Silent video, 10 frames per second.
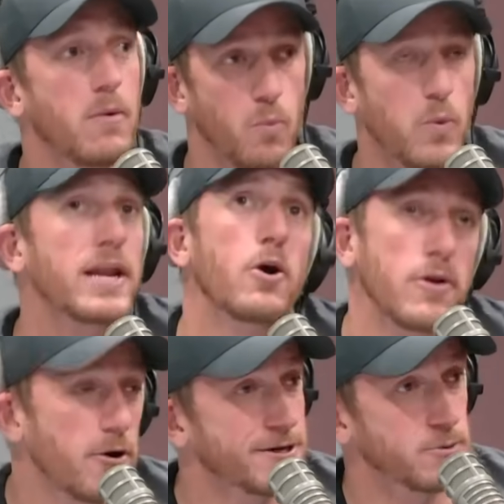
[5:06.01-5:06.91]
We don't
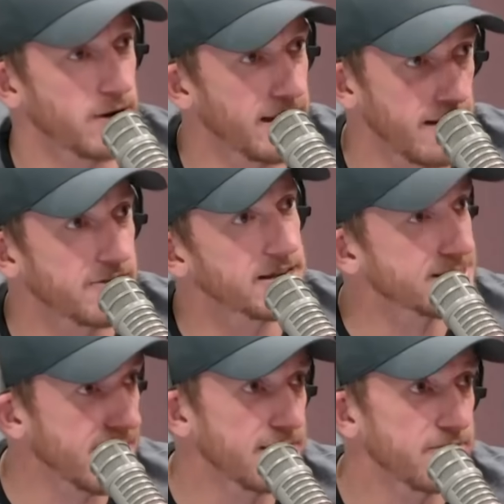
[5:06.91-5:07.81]
know because we're not on the
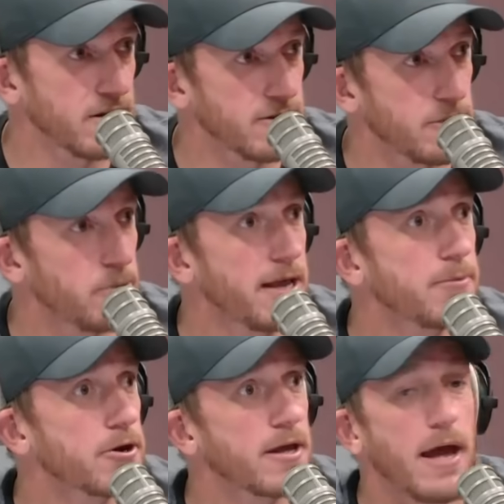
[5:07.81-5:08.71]
inside of the
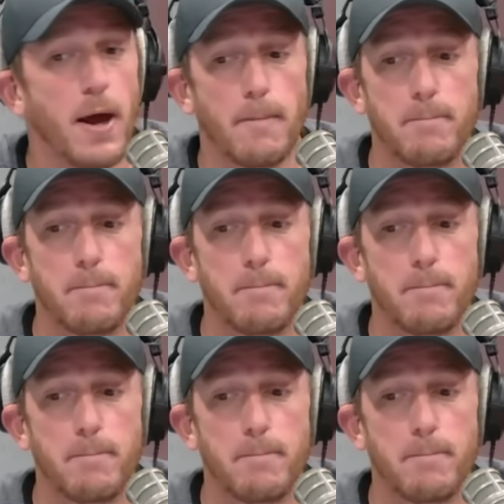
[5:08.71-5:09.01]
playbook. Mm-hmm.